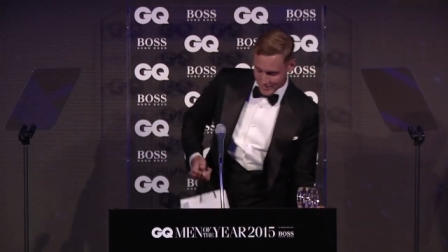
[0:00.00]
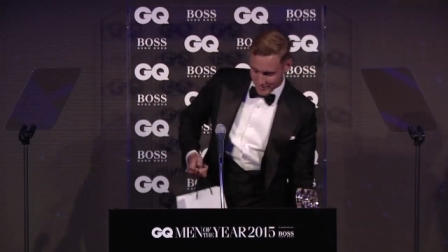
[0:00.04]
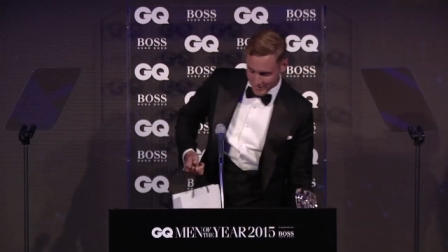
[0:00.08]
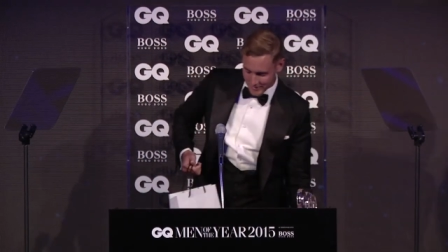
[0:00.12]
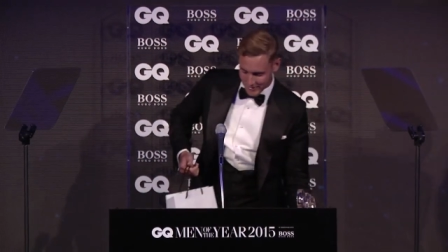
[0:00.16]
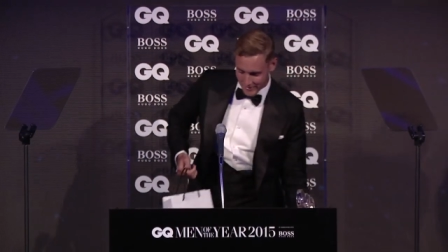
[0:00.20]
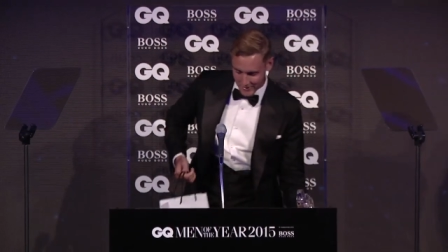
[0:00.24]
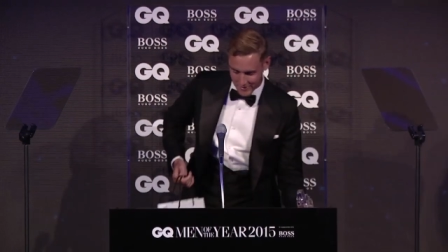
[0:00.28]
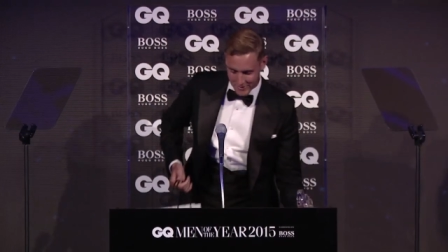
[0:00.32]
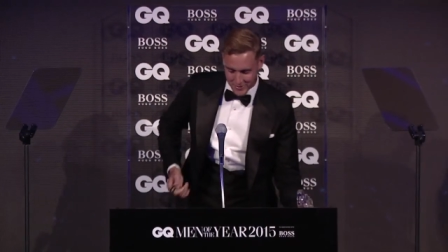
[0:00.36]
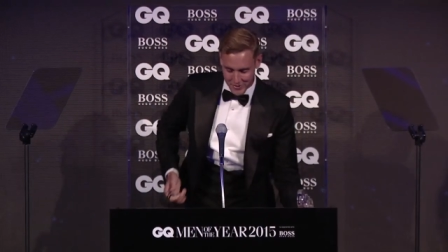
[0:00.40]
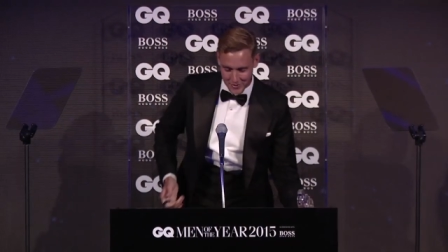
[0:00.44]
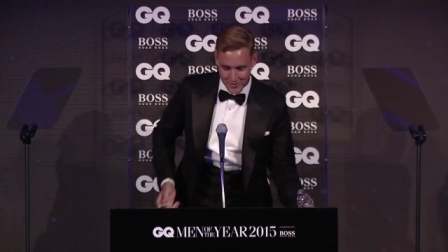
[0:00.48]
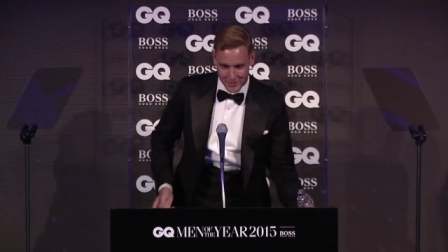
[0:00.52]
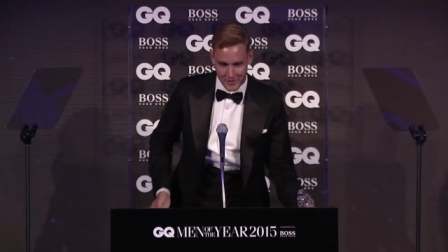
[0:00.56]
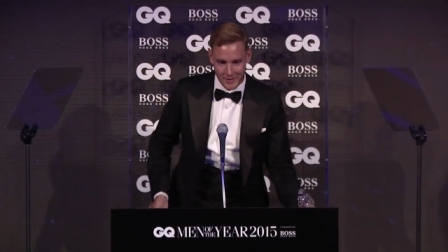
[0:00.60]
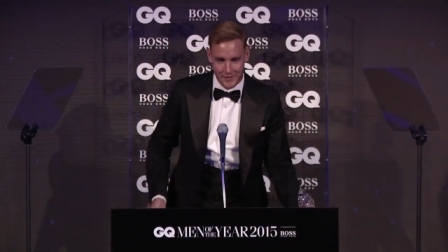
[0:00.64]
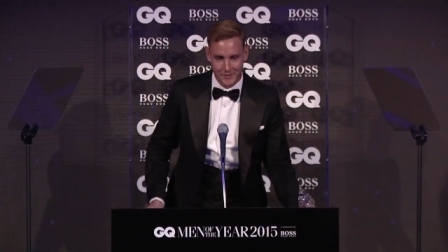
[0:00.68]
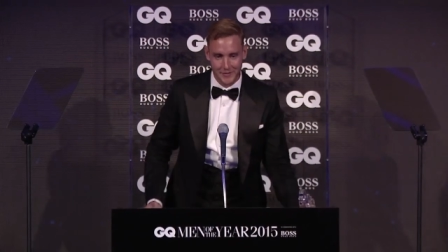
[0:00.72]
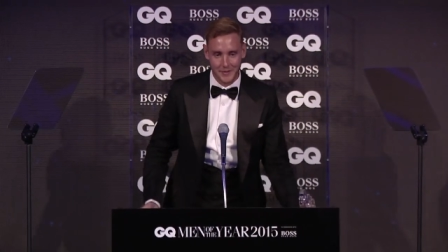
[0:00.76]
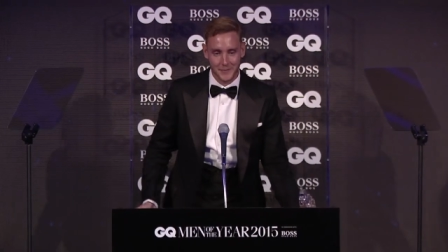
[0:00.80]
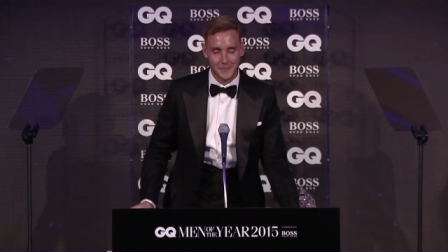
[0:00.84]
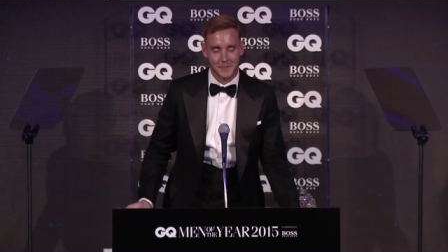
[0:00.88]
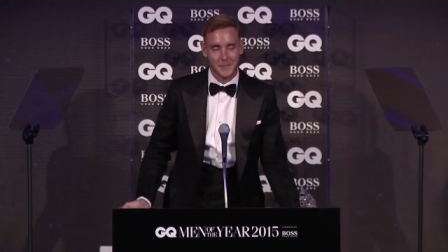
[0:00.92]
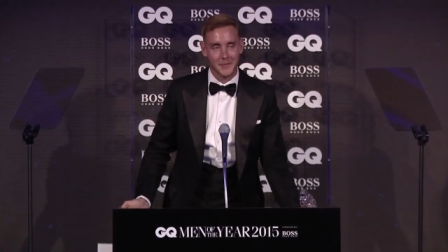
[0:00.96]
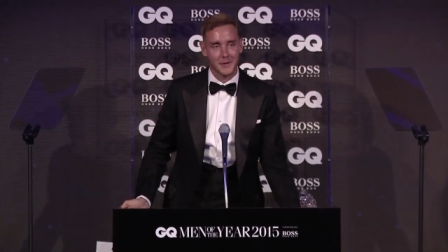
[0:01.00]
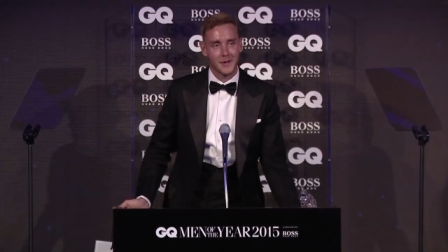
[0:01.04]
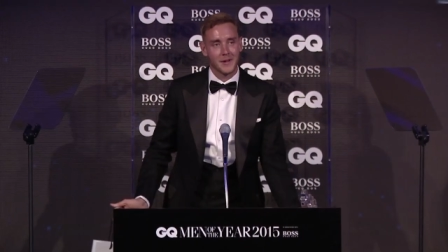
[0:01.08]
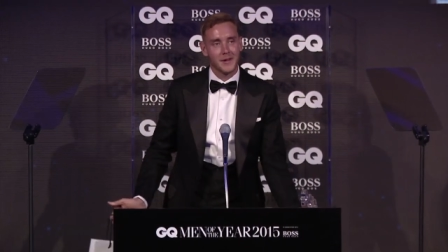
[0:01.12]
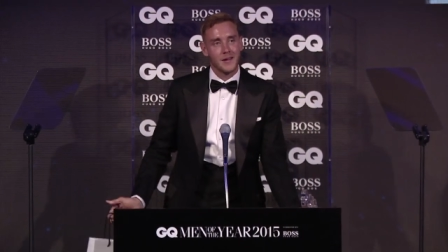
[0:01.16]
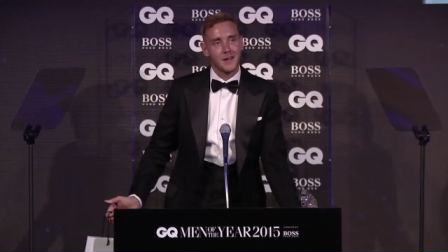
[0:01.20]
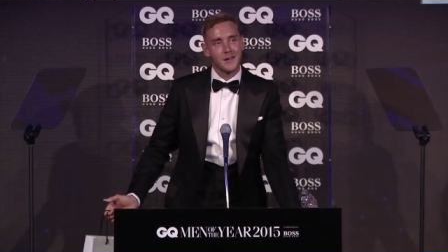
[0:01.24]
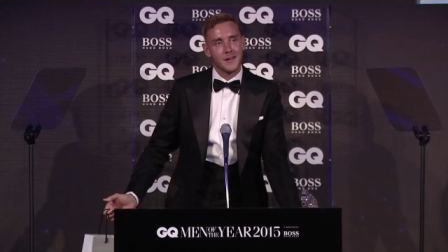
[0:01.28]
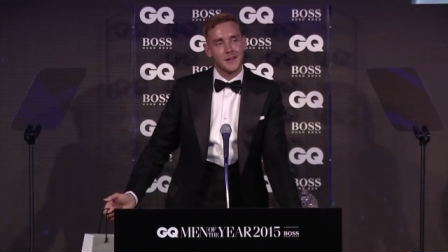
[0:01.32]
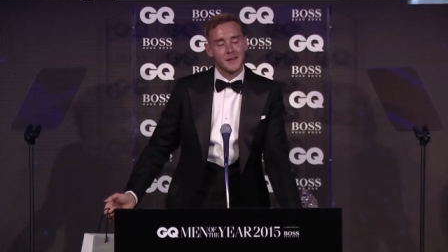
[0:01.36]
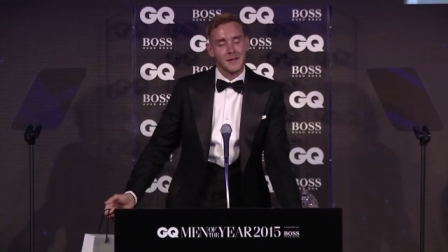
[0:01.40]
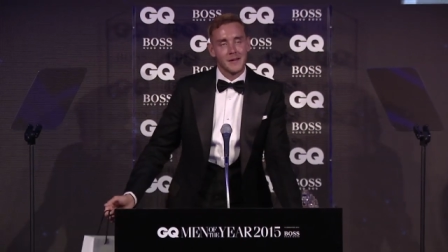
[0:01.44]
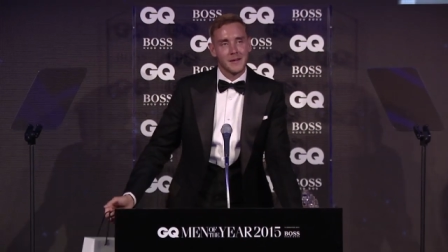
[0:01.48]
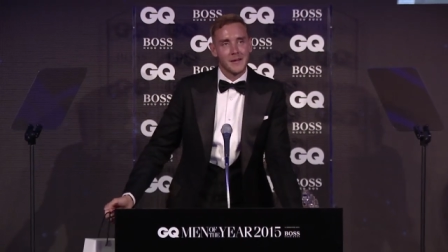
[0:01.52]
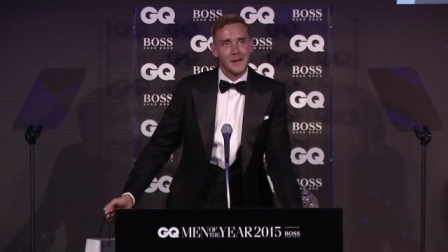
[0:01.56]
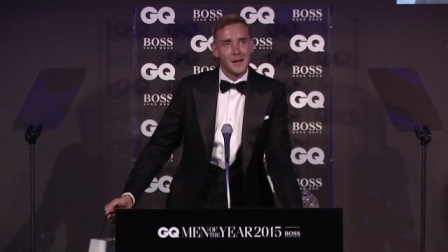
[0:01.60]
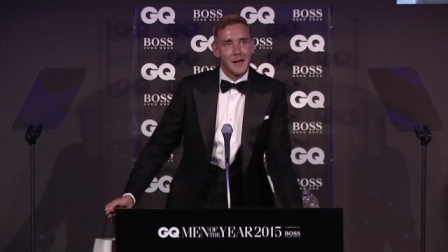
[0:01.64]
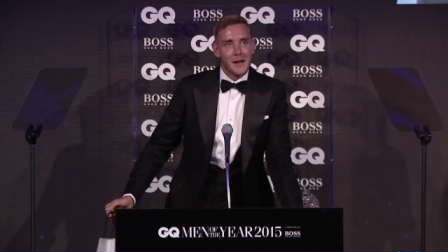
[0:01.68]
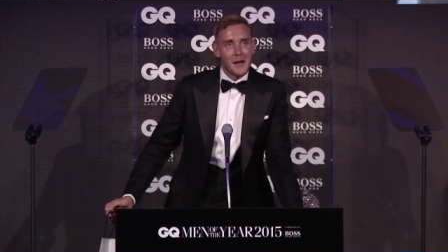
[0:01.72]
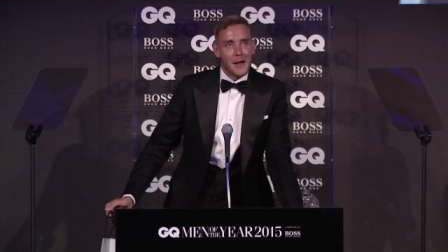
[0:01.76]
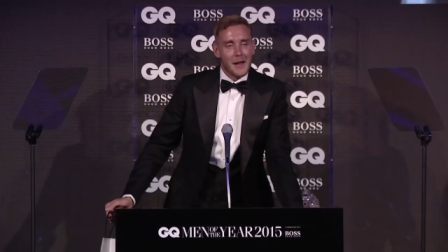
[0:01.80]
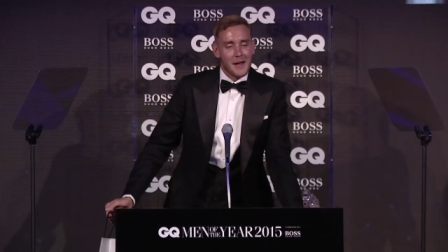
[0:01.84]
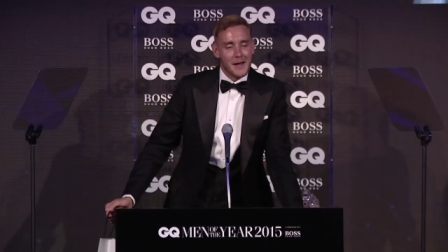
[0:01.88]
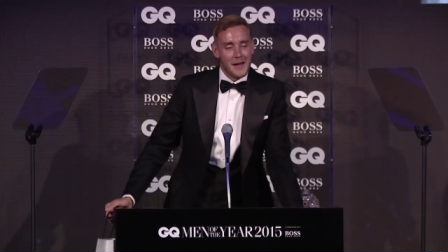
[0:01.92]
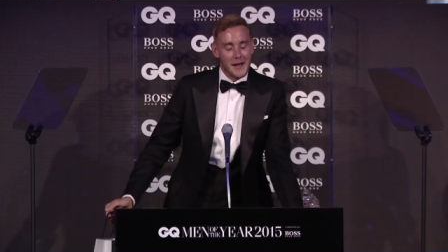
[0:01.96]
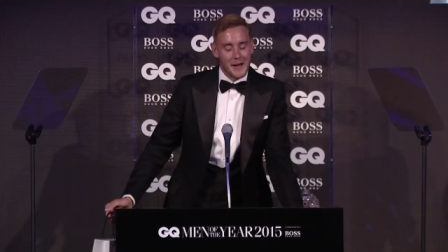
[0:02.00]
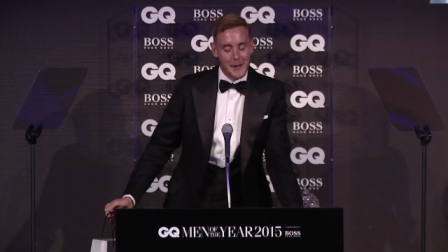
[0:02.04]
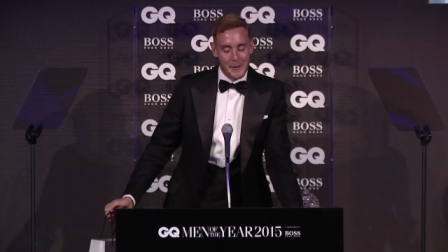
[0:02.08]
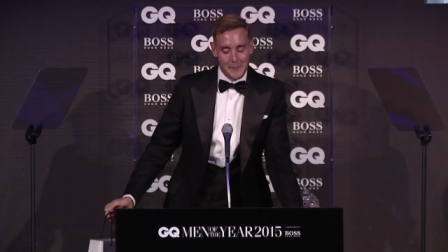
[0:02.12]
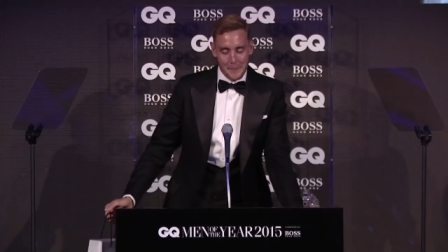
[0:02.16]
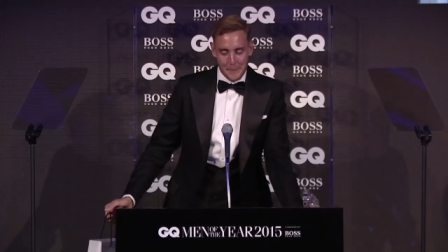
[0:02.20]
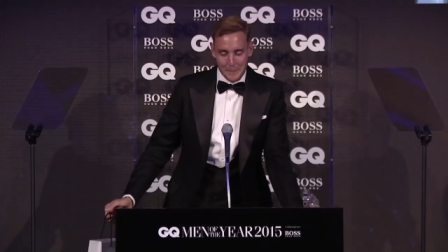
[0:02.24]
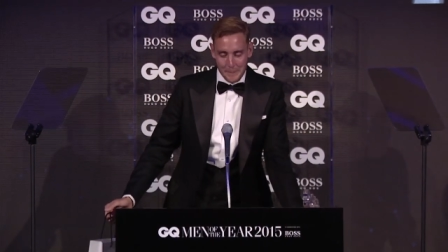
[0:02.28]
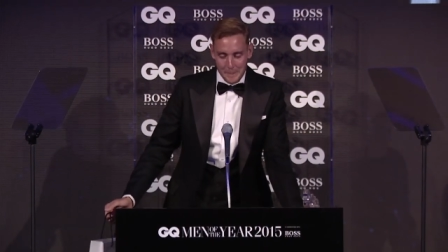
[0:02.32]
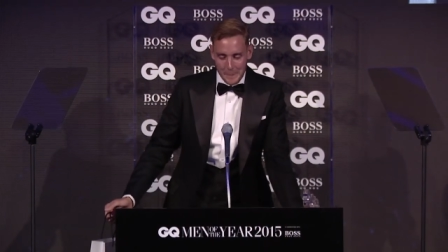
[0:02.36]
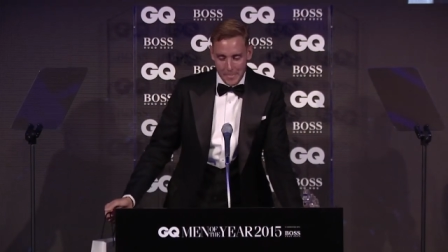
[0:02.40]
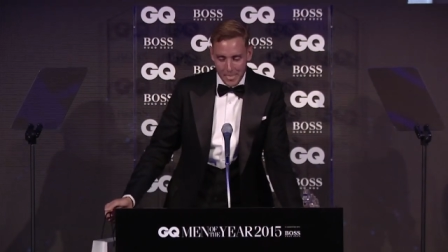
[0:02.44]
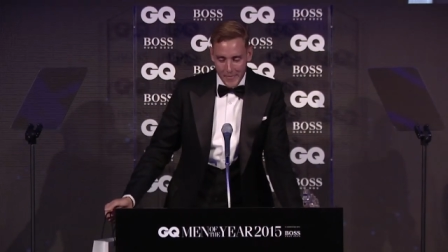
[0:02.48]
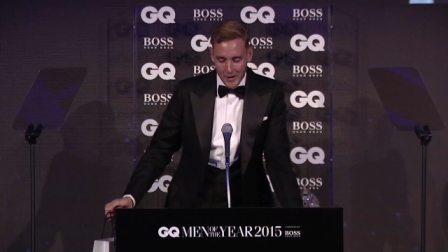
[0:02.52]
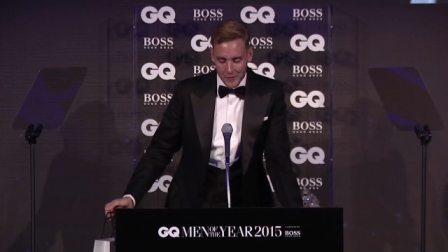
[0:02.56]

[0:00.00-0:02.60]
Thank you, Stephen. Um,